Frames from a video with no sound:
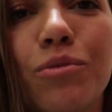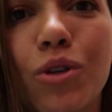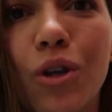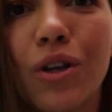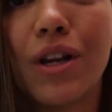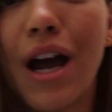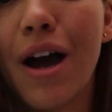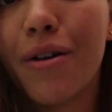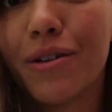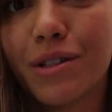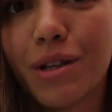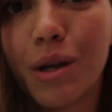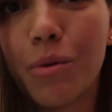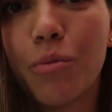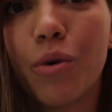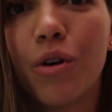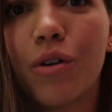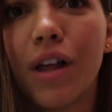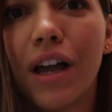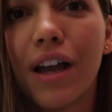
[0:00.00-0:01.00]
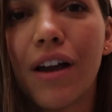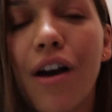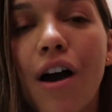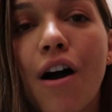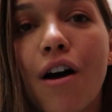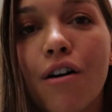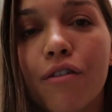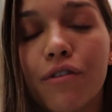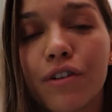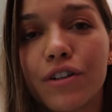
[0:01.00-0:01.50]
doing now is like more like
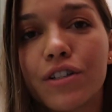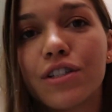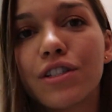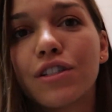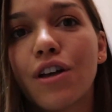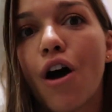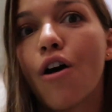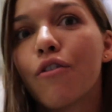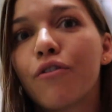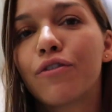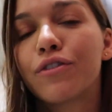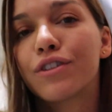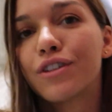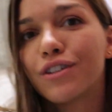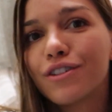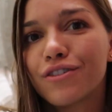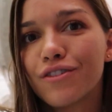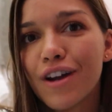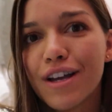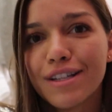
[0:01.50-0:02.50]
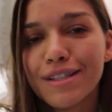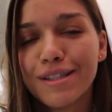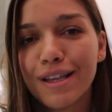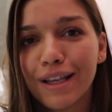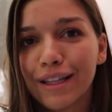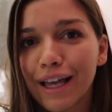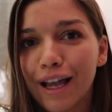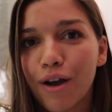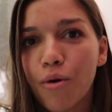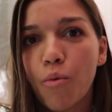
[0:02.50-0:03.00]
for soft
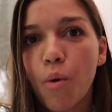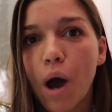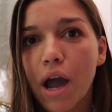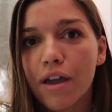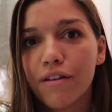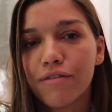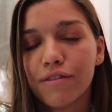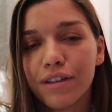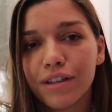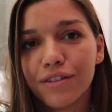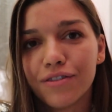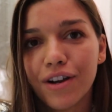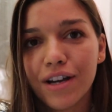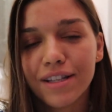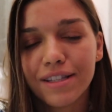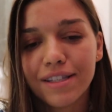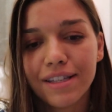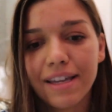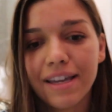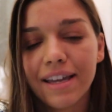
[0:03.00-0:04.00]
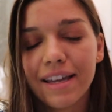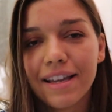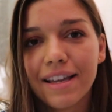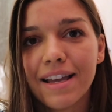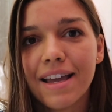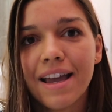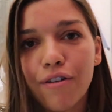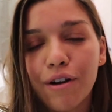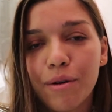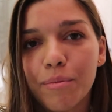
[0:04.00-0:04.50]
dressing, like wifey dressing,
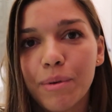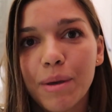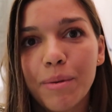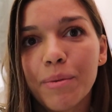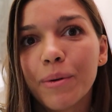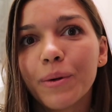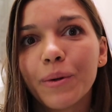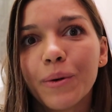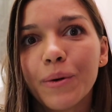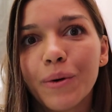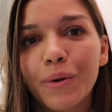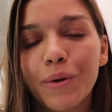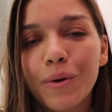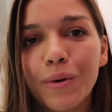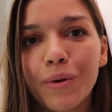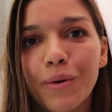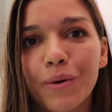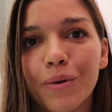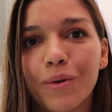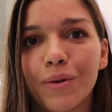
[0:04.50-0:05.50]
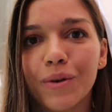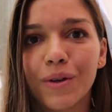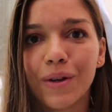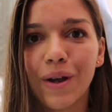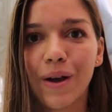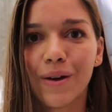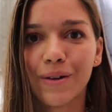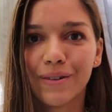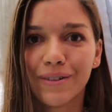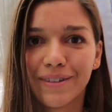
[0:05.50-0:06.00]
or people who, you
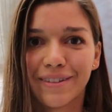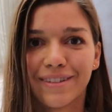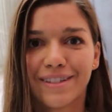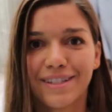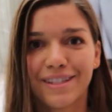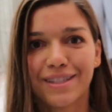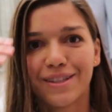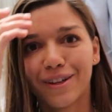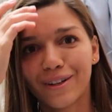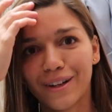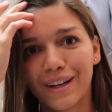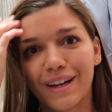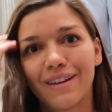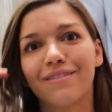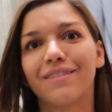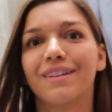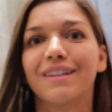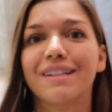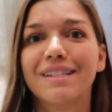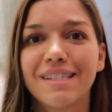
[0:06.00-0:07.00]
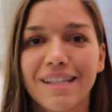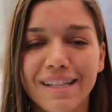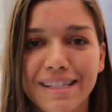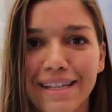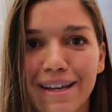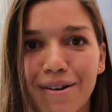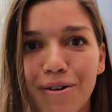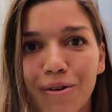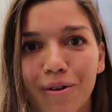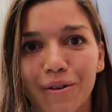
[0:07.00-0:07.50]
know, just don't live in the
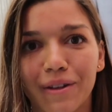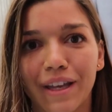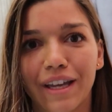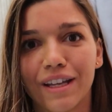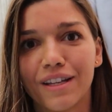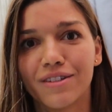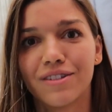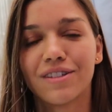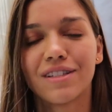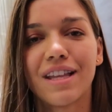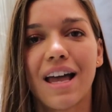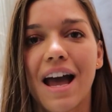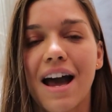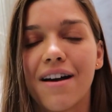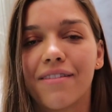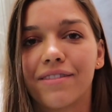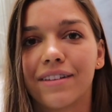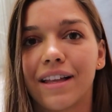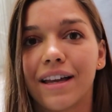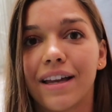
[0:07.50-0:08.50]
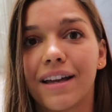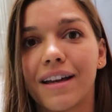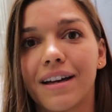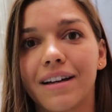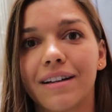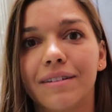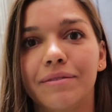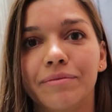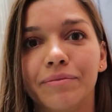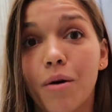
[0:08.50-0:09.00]
city, or they just have like
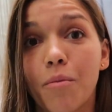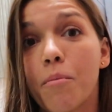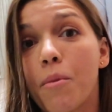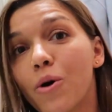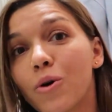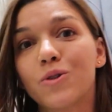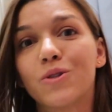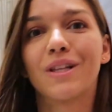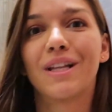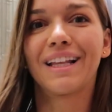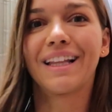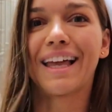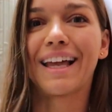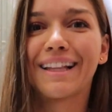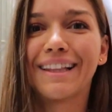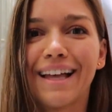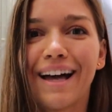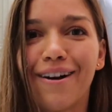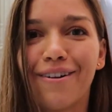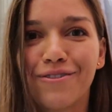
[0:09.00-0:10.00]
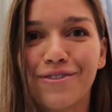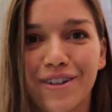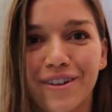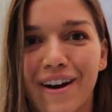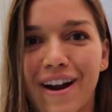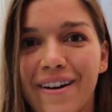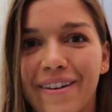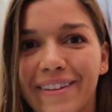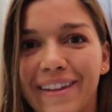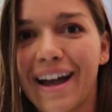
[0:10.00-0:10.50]
mostly like lounge
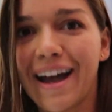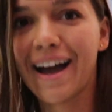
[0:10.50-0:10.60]
around the